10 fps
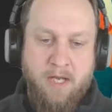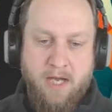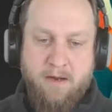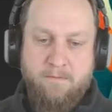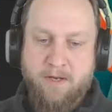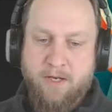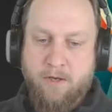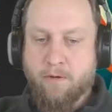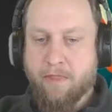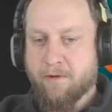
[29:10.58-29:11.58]
and we
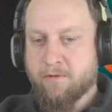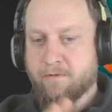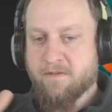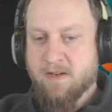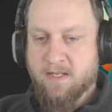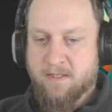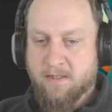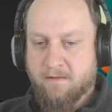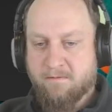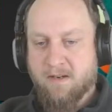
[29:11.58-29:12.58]
go through phases
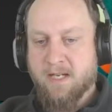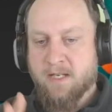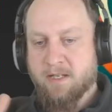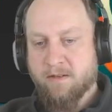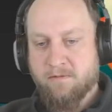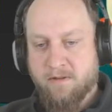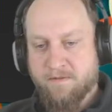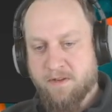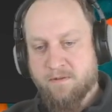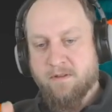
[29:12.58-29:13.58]
of writing,
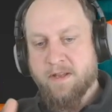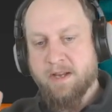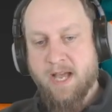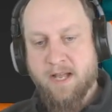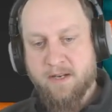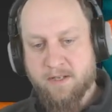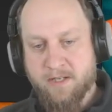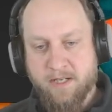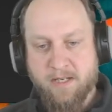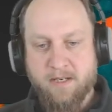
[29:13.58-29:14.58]
reviewing,
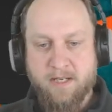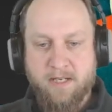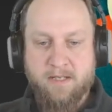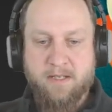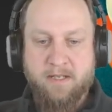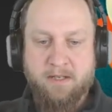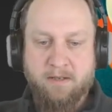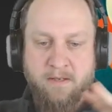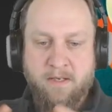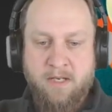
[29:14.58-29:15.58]
editing, and then
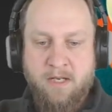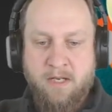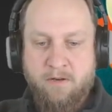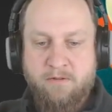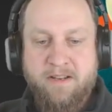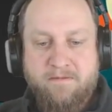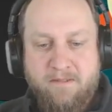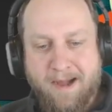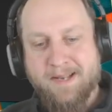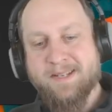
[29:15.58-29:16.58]

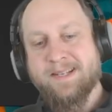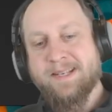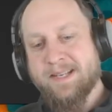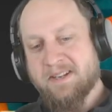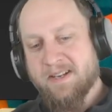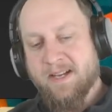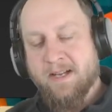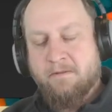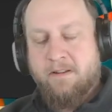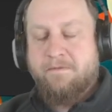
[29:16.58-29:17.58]
rewriting.
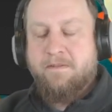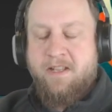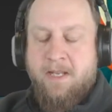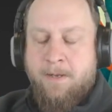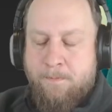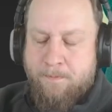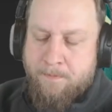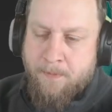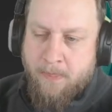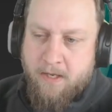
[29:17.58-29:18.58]
And if we
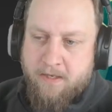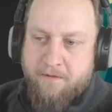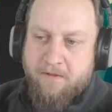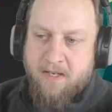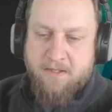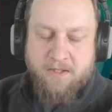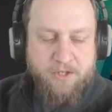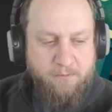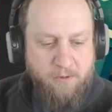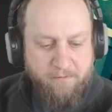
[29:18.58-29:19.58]
define such
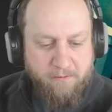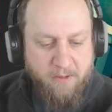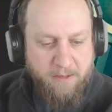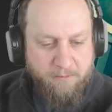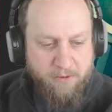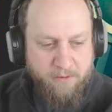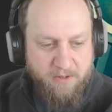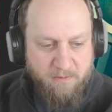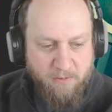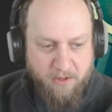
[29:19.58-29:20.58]
a workflow, I'm
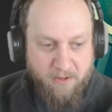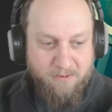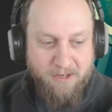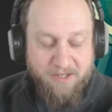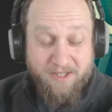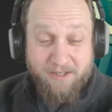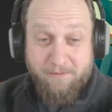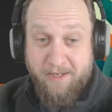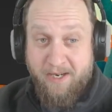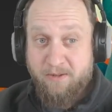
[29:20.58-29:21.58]
curious what the quality of
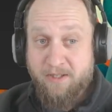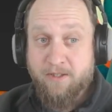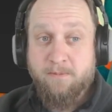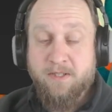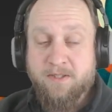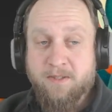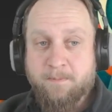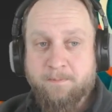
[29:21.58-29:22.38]
the outcome is.